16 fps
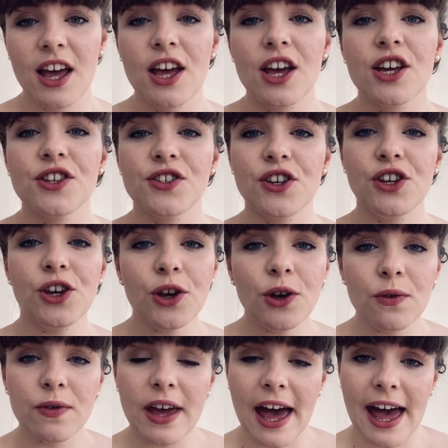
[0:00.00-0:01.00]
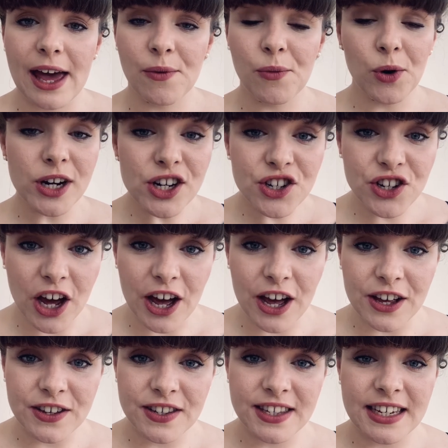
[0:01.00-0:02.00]
So UVA, what it
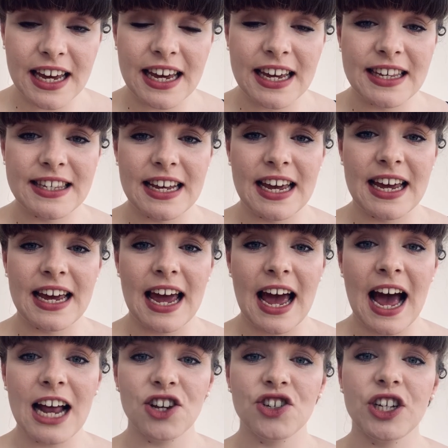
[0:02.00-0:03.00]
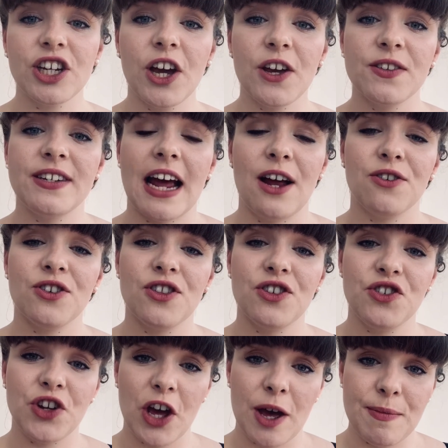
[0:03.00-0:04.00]
does is it actually goes down to the
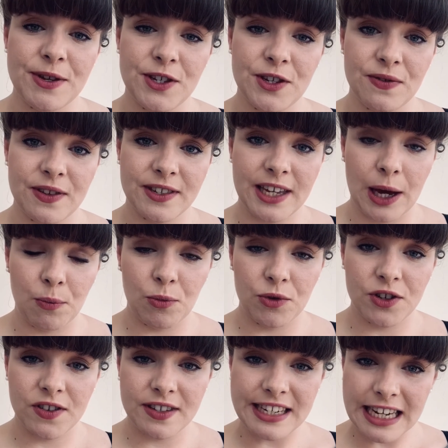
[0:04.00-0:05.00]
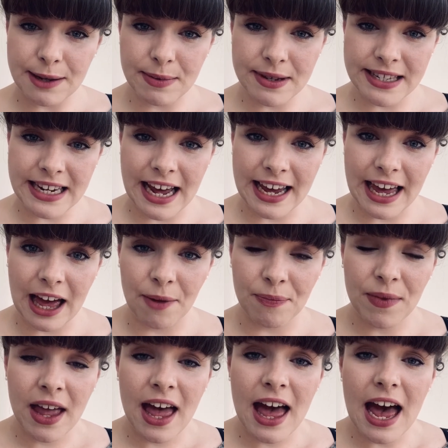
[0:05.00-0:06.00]
dermis of the skin, which is the deepest layer,
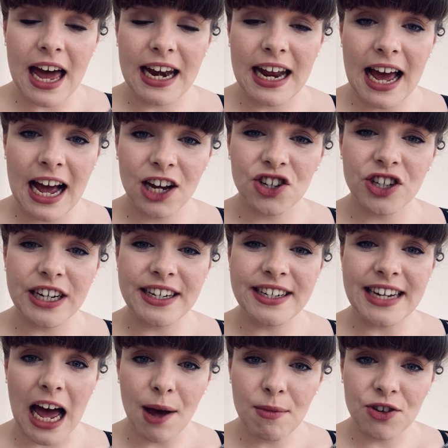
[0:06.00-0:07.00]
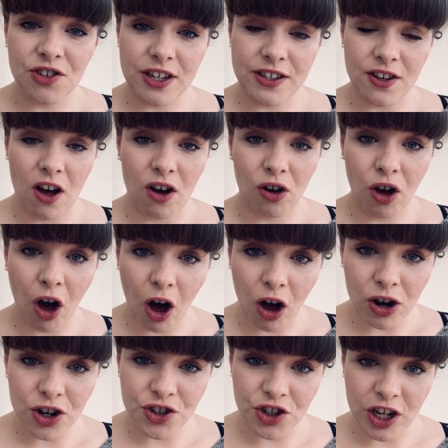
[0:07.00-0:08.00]
and it actually damages our
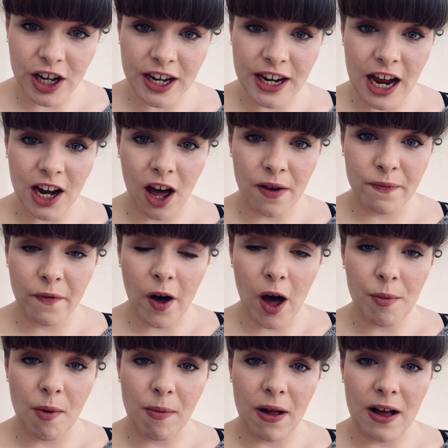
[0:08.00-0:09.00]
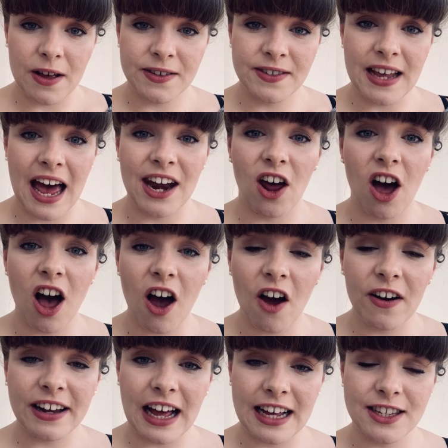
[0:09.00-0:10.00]
collagen and our fibroblasts and our hyaluronic
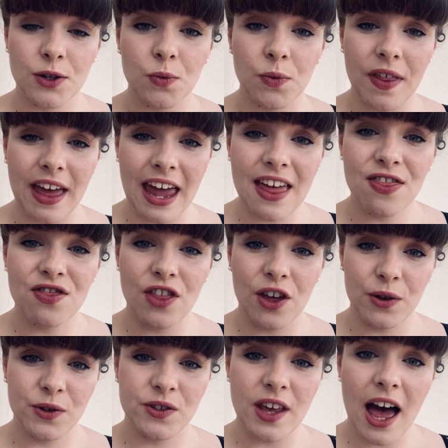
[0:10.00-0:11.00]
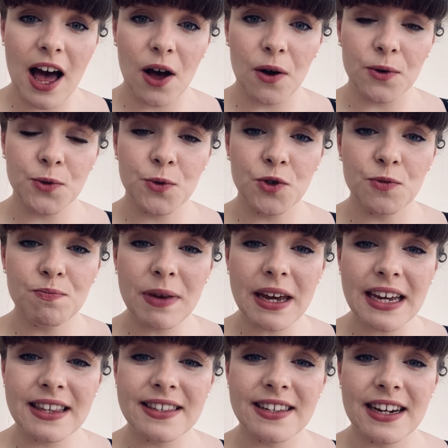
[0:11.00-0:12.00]
acid within those cells, which
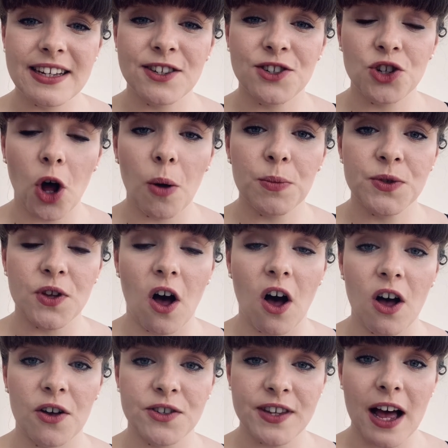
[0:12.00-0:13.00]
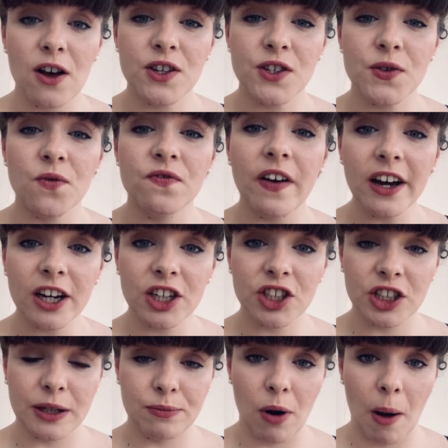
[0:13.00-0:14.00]
means that it stops our cells
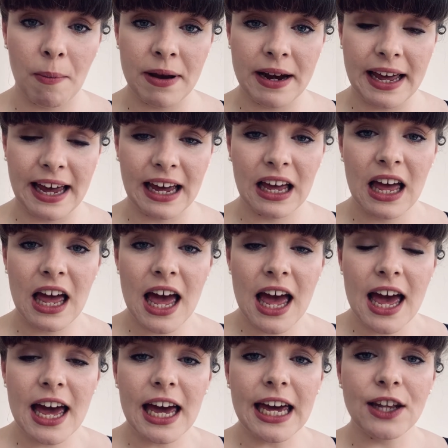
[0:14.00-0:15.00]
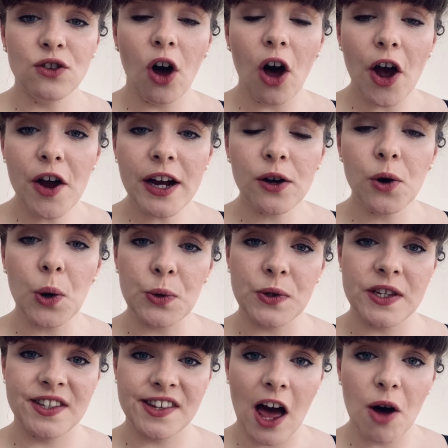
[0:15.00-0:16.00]
functioning properly. It not only causes
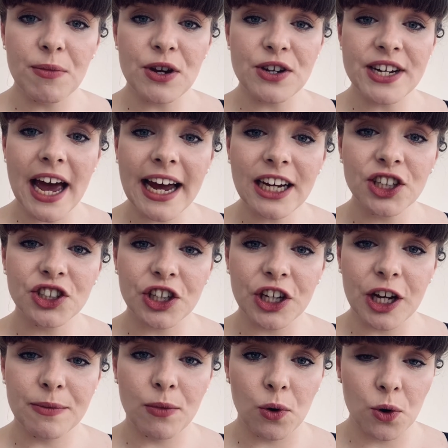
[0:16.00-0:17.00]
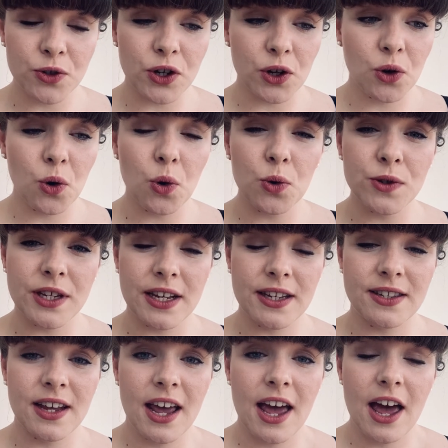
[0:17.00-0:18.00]
cell mutation, but also causes
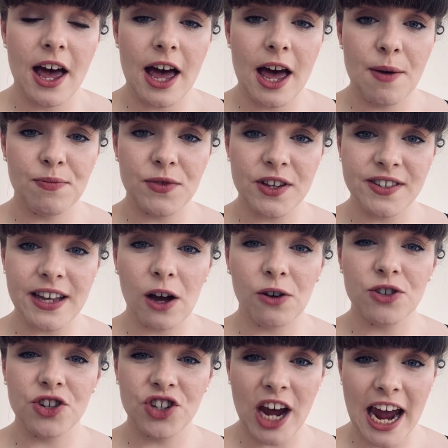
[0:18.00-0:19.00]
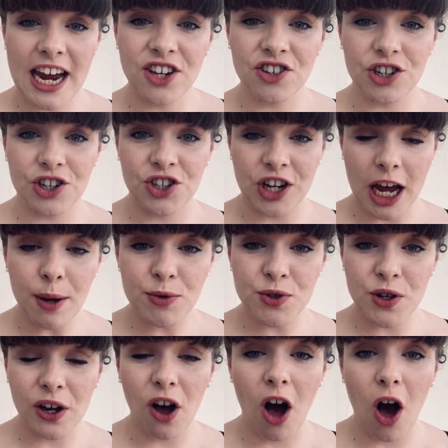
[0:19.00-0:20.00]
the cell to change its shape so it
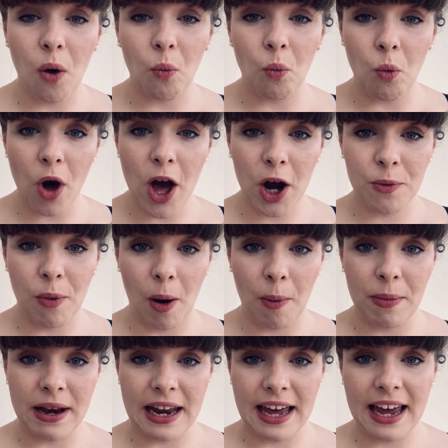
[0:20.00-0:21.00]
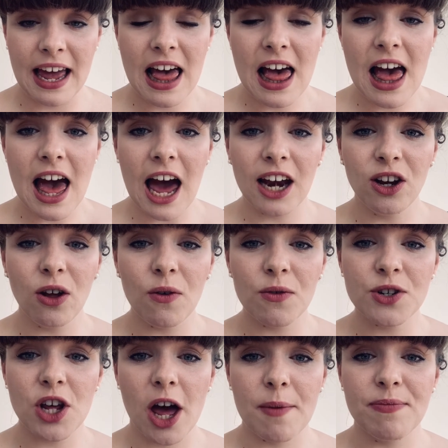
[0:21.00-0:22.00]
can't work properly. And a lot of the
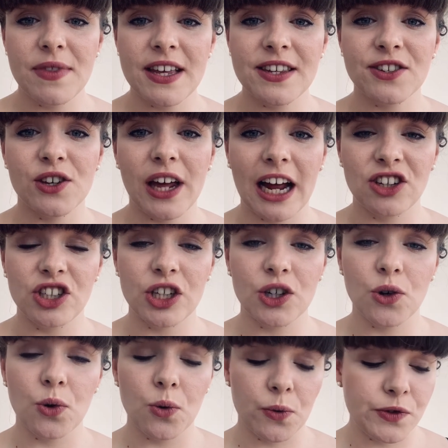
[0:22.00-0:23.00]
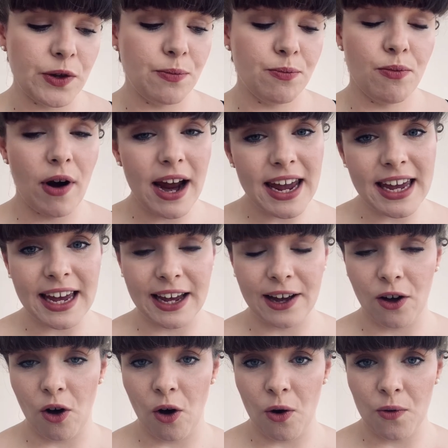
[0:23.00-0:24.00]
time, this can actually cause the breaking
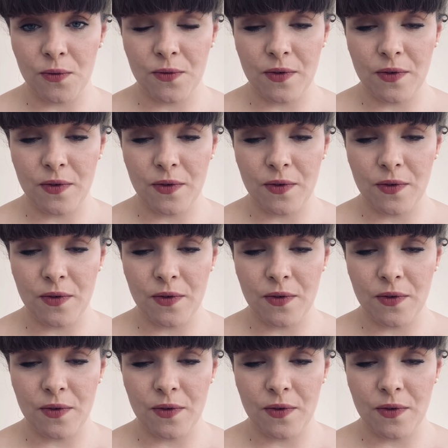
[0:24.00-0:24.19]
of